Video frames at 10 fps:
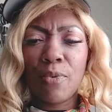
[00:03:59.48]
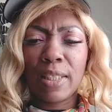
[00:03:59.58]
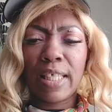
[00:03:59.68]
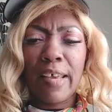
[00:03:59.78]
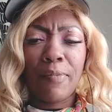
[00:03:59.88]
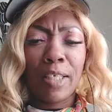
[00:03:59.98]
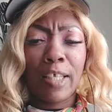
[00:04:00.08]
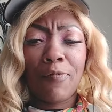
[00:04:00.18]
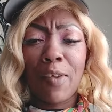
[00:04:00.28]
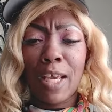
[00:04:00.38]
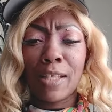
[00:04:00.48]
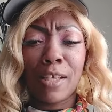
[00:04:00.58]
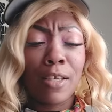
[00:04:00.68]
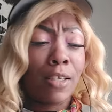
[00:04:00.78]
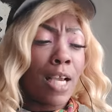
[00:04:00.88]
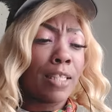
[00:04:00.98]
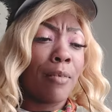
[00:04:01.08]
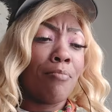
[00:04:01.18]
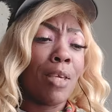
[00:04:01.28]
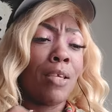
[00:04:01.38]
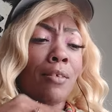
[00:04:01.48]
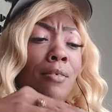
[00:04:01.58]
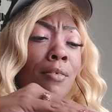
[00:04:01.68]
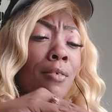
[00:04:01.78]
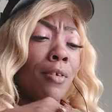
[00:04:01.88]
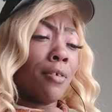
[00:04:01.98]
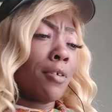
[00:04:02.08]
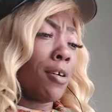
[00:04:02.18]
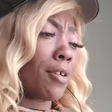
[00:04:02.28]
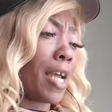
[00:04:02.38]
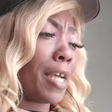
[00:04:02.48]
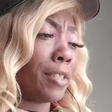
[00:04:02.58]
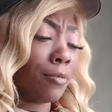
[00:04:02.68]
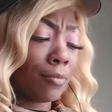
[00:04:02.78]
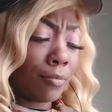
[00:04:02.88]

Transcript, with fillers: was definitely fancy, honey. Got the minks, okay?